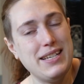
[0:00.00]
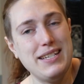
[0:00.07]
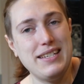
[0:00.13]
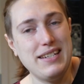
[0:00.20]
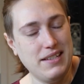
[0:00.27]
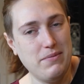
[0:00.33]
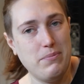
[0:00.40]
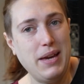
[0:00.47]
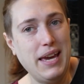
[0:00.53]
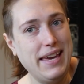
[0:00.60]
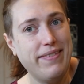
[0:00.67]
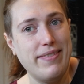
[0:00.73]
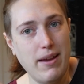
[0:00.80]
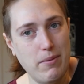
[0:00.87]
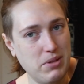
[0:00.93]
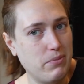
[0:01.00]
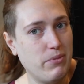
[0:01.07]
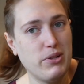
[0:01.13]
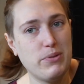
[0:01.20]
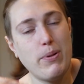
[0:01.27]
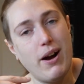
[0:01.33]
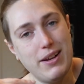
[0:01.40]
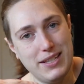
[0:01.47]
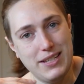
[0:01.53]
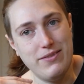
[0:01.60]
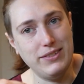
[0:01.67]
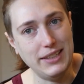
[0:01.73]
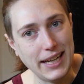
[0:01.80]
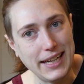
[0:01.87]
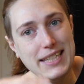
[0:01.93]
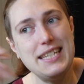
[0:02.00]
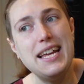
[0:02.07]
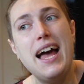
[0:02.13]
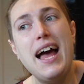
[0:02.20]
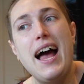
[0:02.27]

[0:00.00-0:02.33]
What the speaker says: it doesn't paint them in the most positive light.